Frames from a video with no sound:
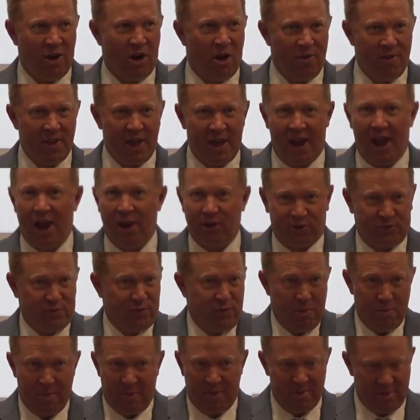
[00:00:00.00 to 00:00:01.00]
on that house
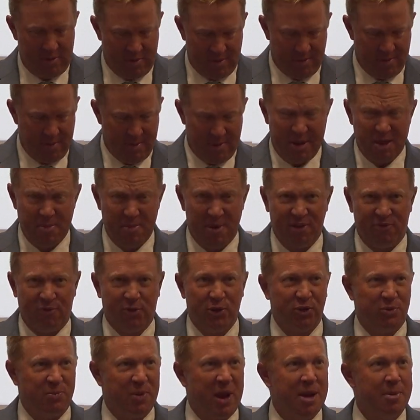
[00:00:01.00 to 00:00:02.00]
in my
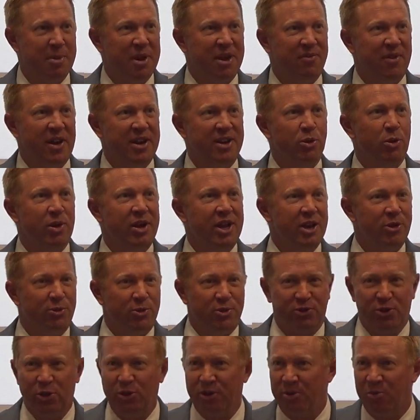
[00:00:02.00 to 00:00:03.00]
first payment if I do an
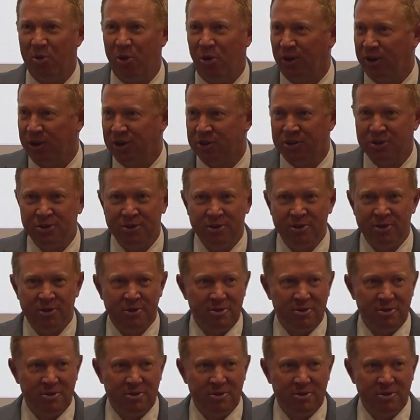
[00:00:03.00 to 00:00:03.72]
interest-only mortgage?